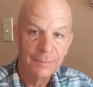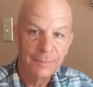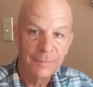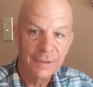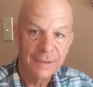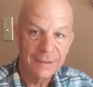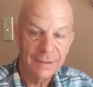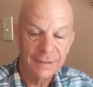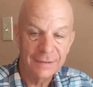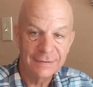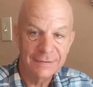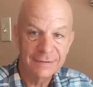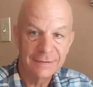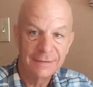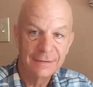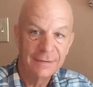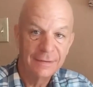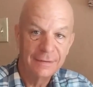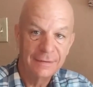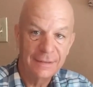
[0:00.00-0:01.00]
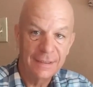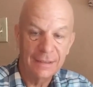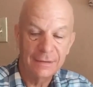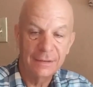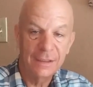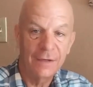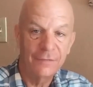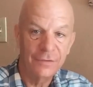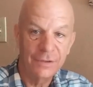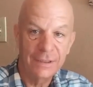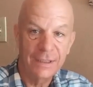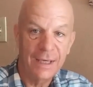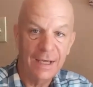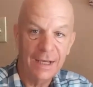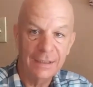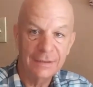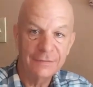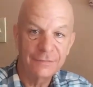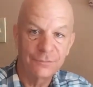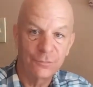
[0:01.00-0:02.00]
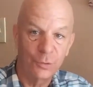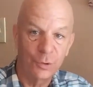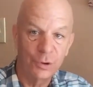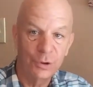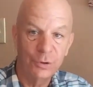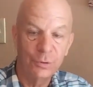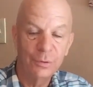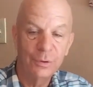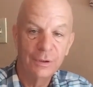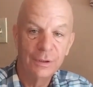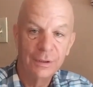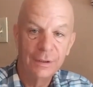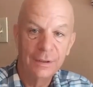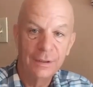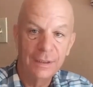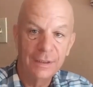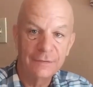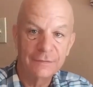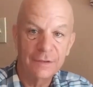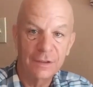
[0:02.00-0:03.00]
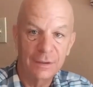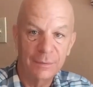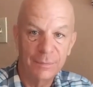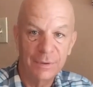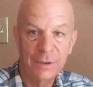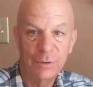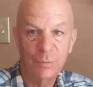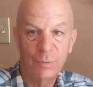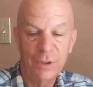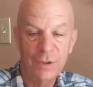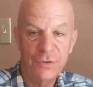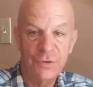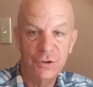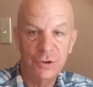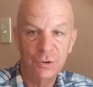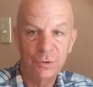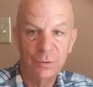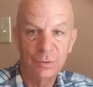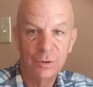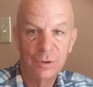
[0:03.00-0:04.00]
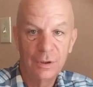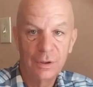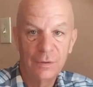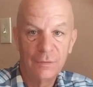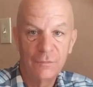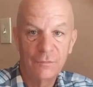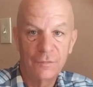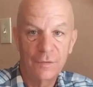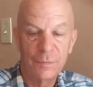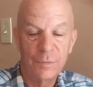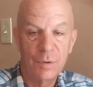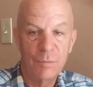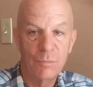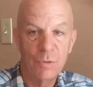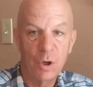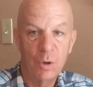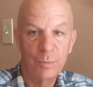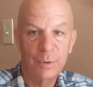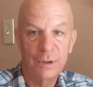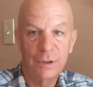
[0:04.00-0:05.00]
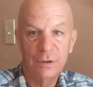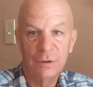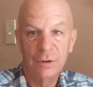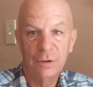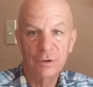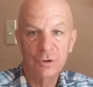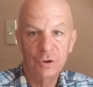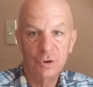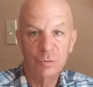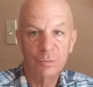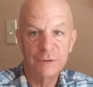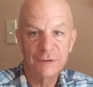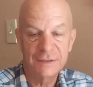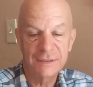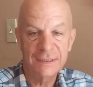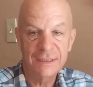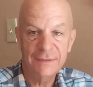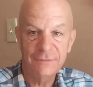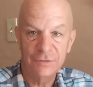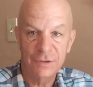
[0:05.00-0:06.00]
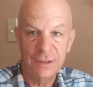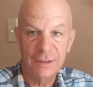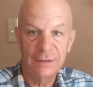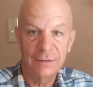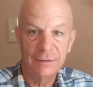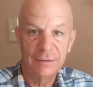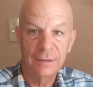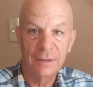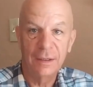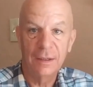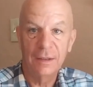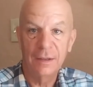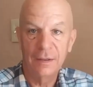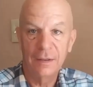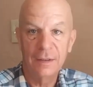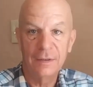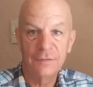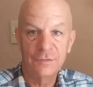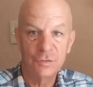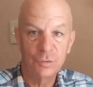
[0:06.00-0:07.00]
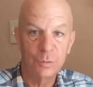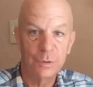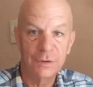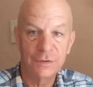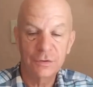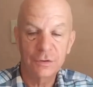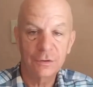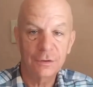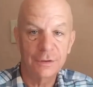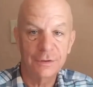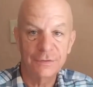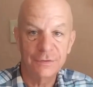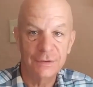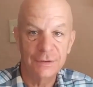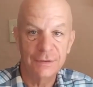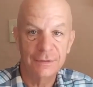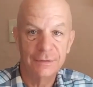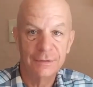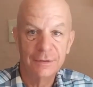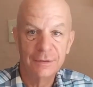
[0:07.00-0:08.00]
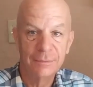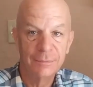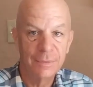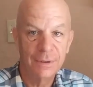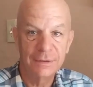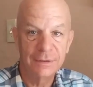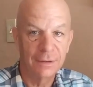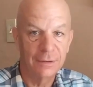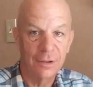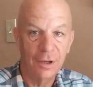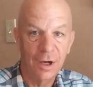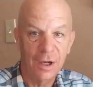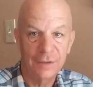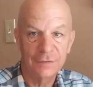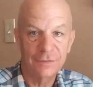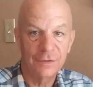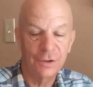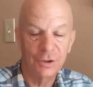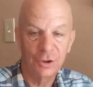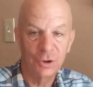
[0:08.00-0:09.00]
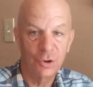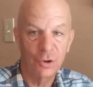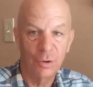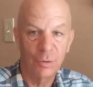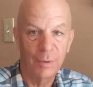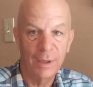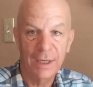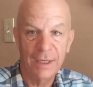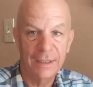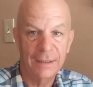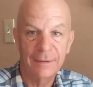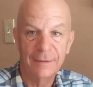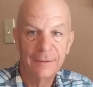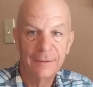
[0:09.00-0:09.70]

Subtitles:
because that love that he has for you is going to be with you from the moment you received it into eternity. But the law is going to go away.